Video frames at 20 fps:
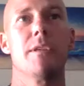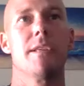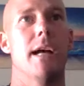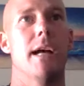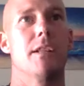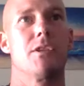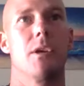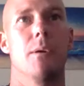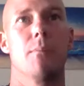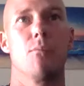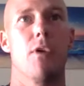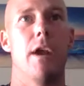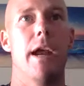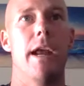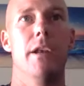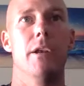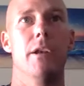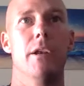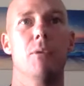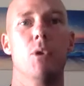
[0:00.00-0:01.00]
some
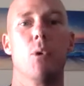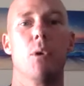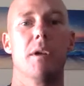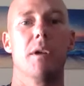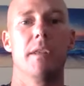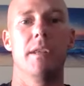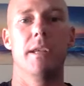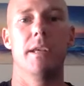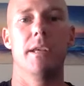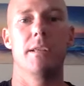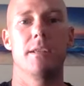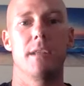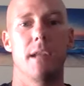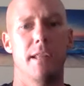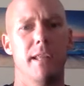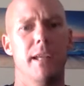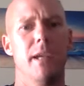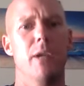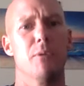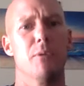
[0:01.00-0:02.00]
random Northeast, I
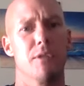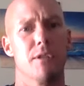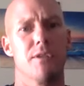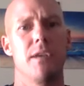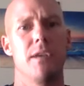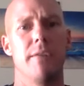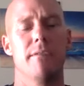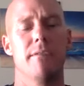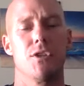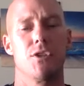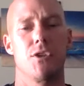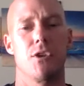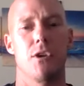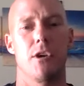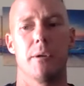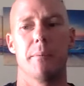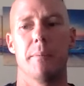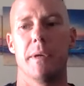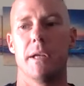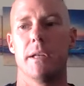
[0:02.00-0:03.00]
think it was a sevens
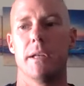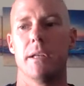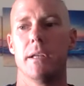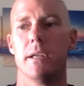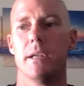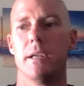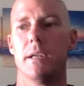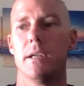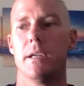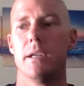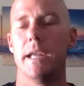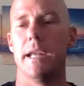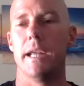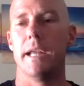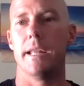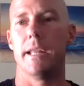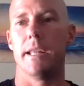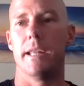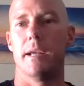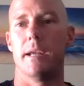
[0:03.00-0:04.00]
tournament
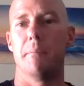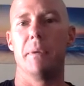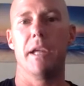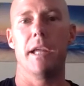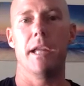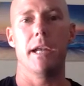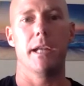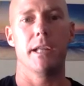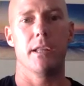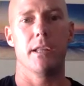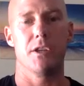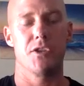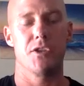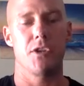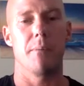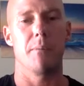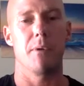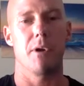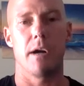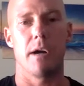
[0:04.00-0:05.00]
in the beginning of the
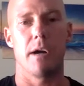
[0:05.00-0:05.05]
summer